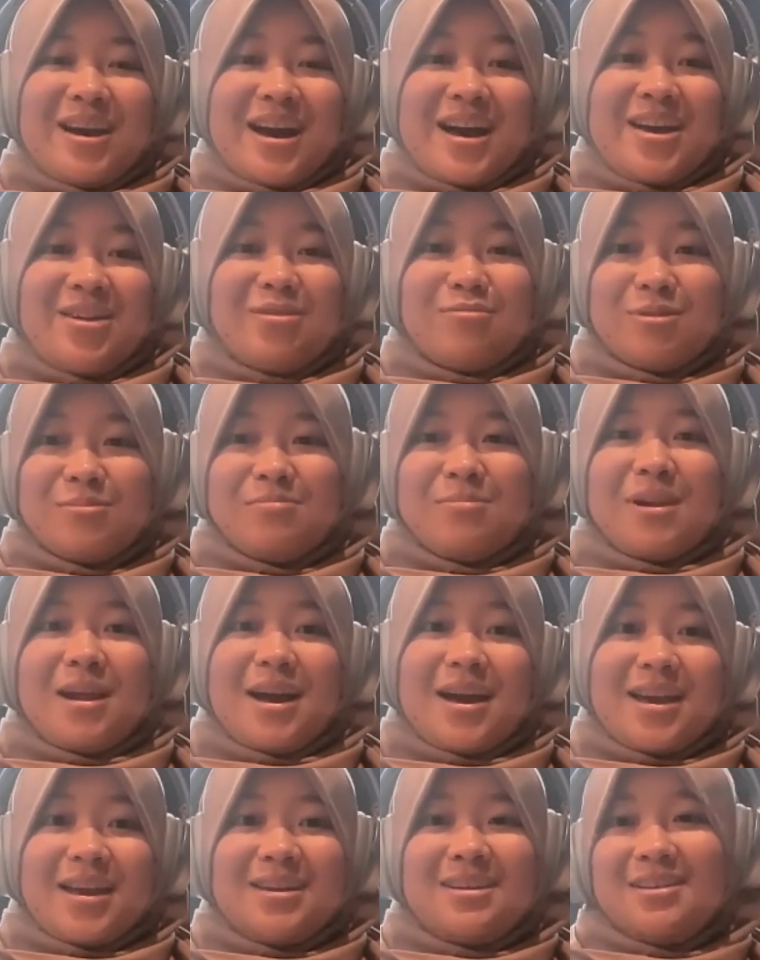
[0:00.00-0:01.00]
I
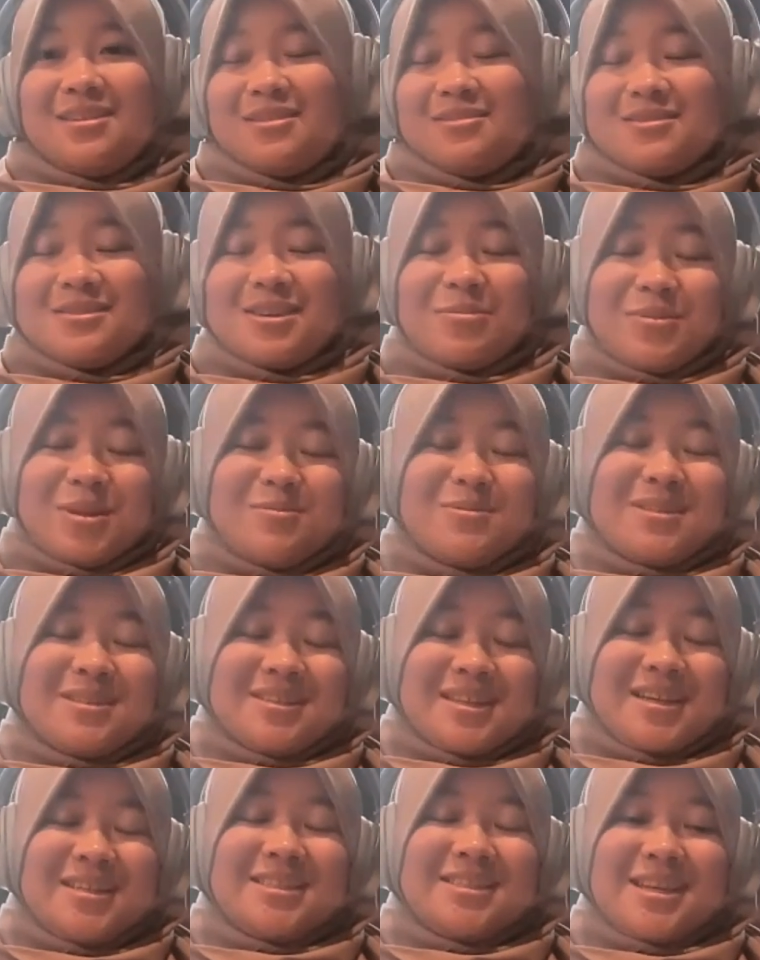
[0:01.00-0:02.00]
reply. Sometimes
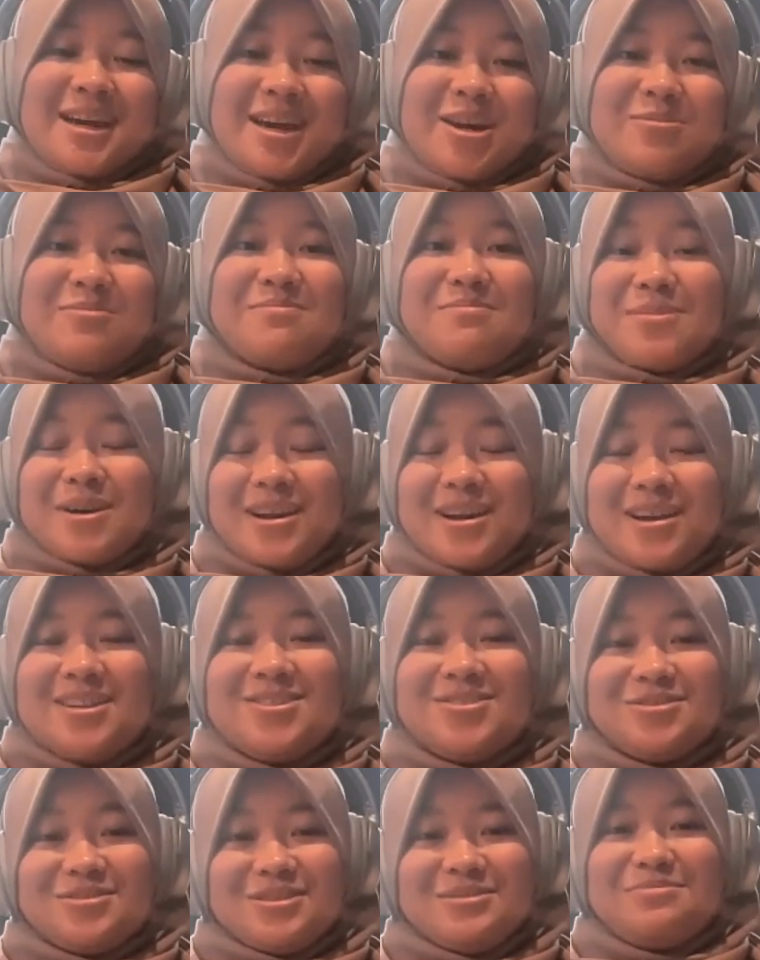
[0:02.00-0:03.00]
it takes time, but I
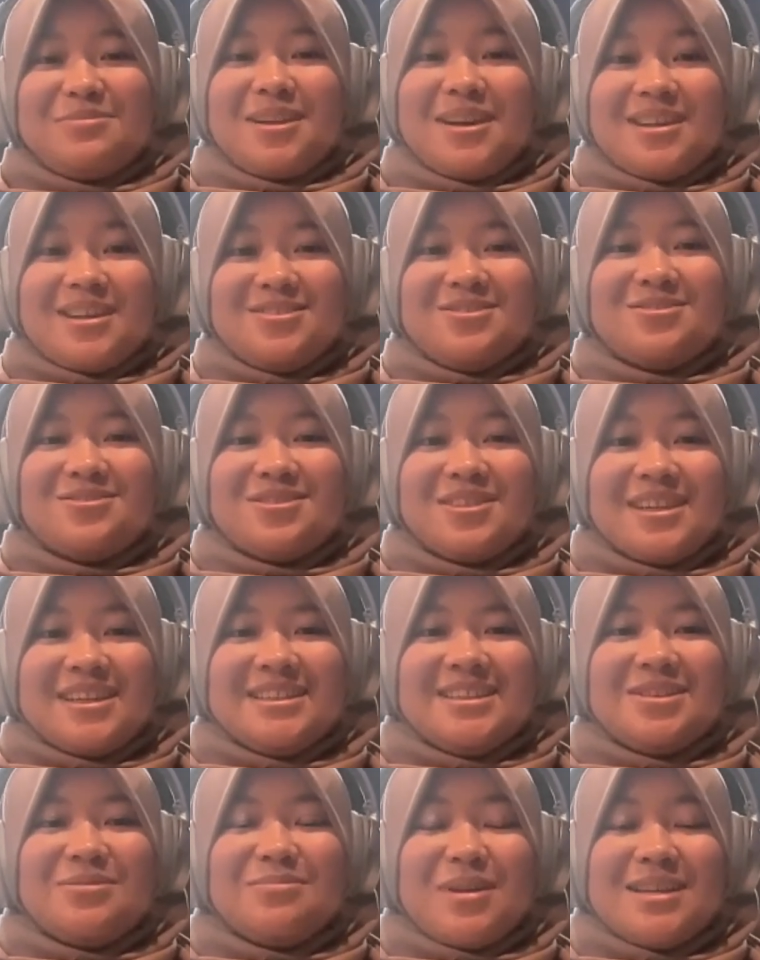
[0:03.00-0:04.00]
do reply to
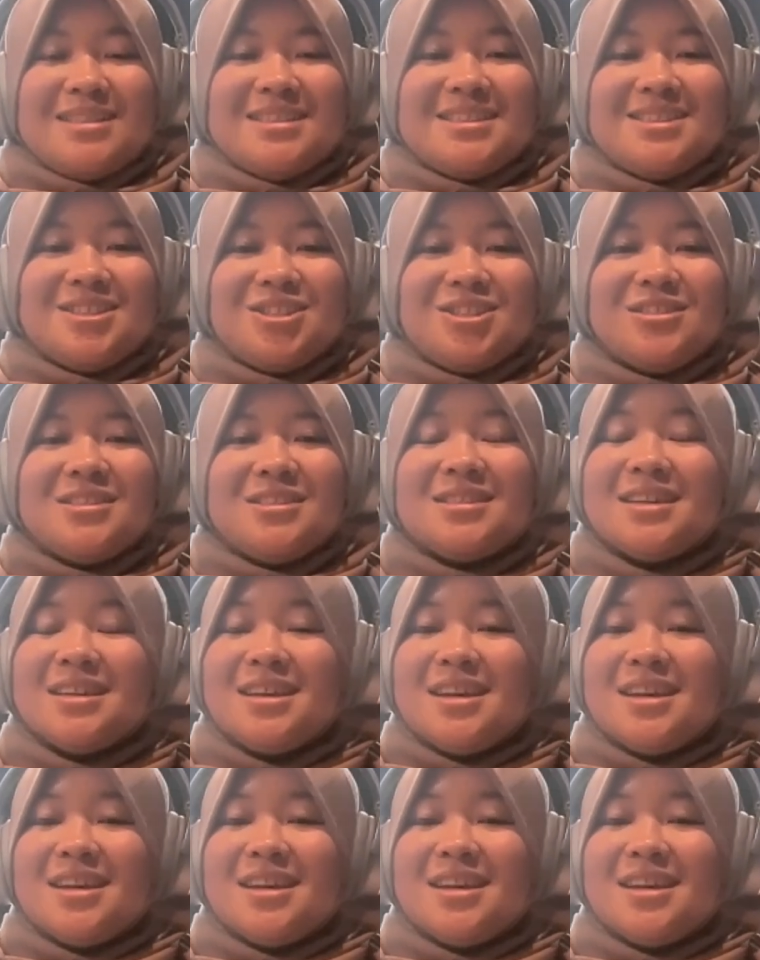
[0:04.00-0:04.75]
LinkedIn messages,